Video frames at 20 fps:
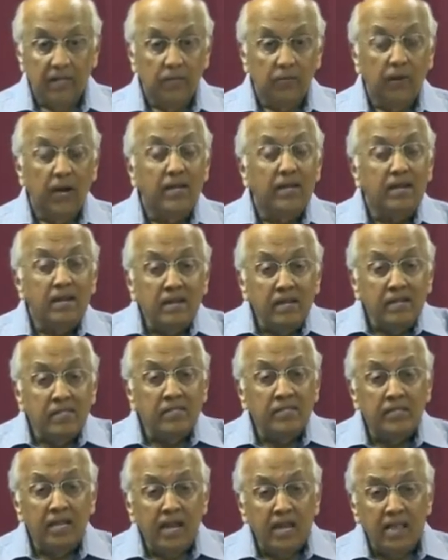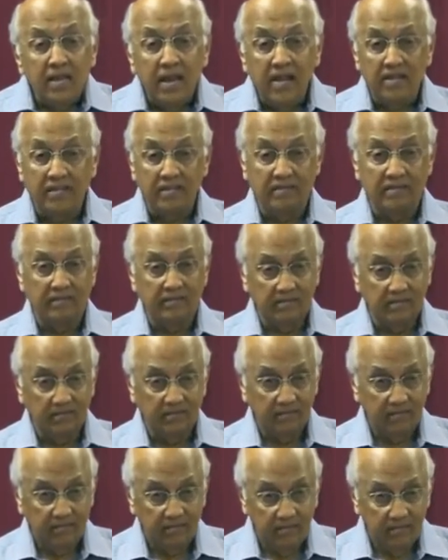Why didn't he just say that?
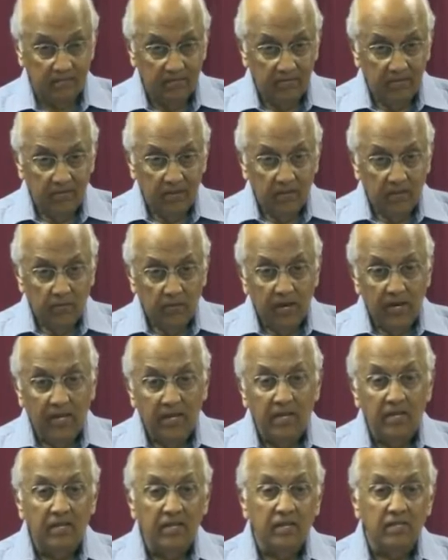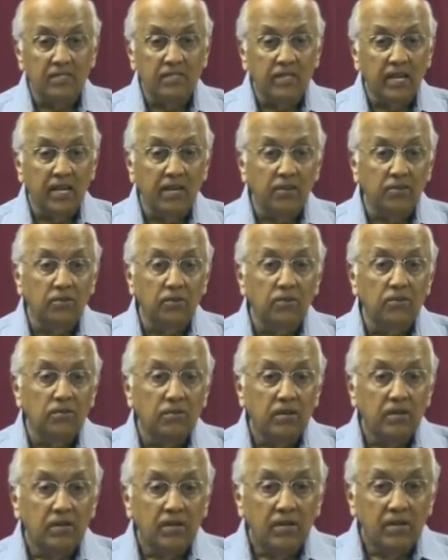Why didn't he just say,
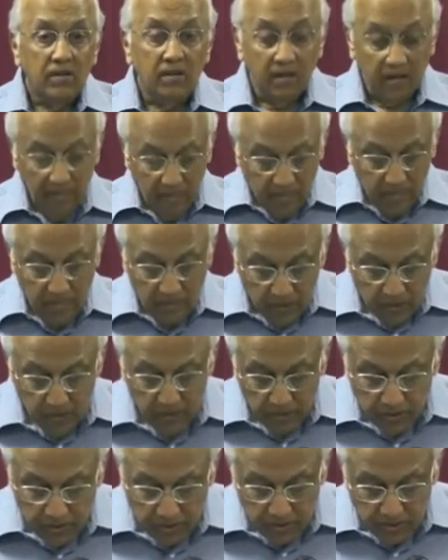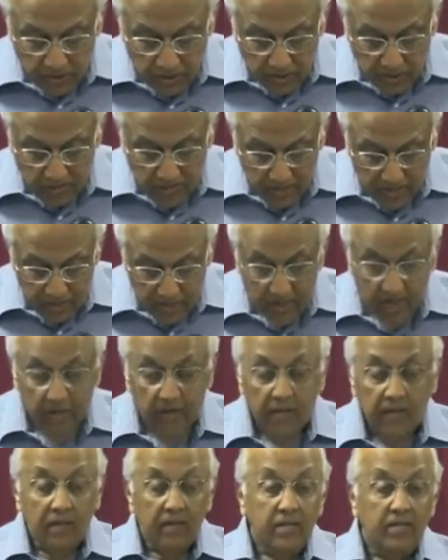and he said the sower is the Son of Man.
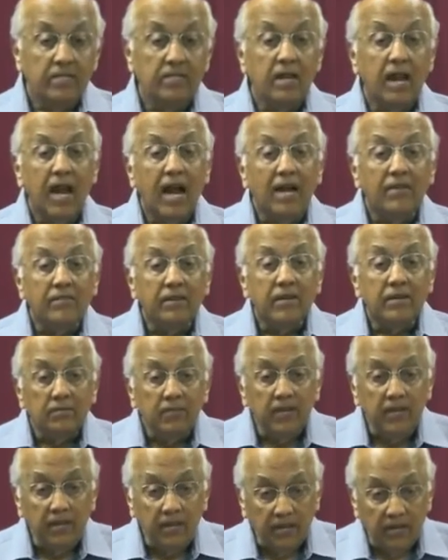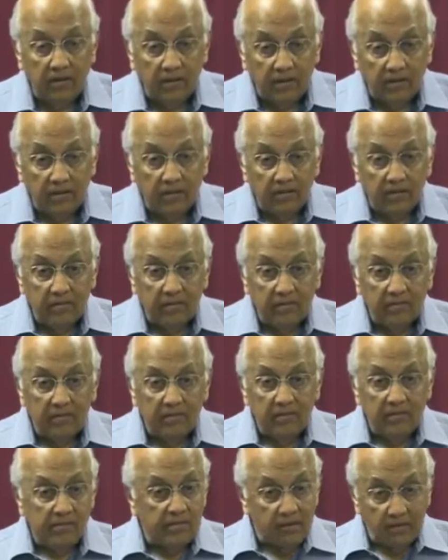He said, I've come here,
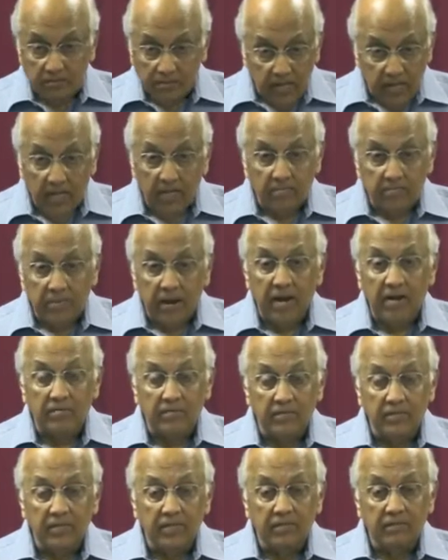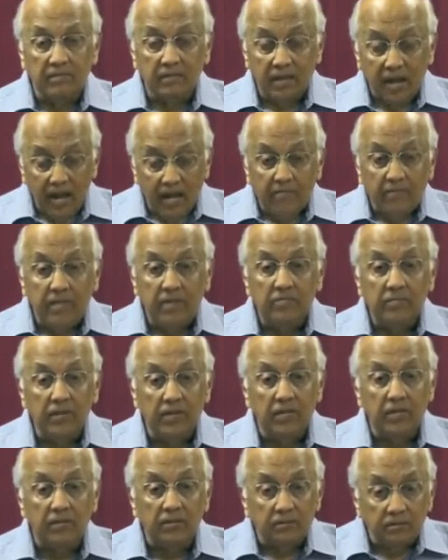instead of saying in parable, he could have said, I've come
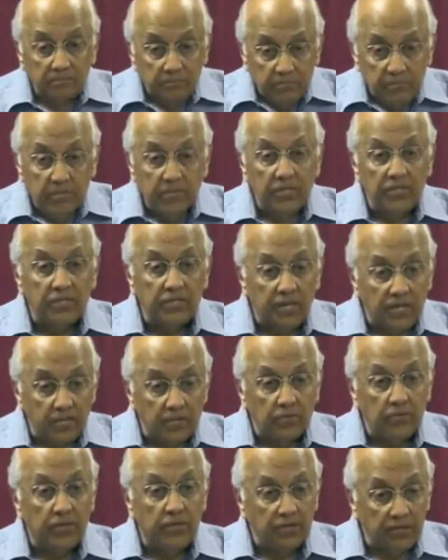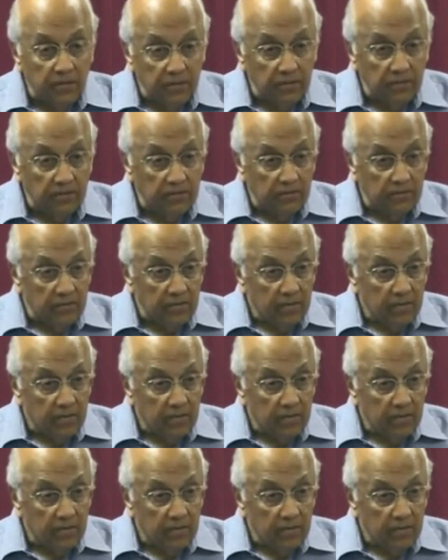here to preach God's word to you.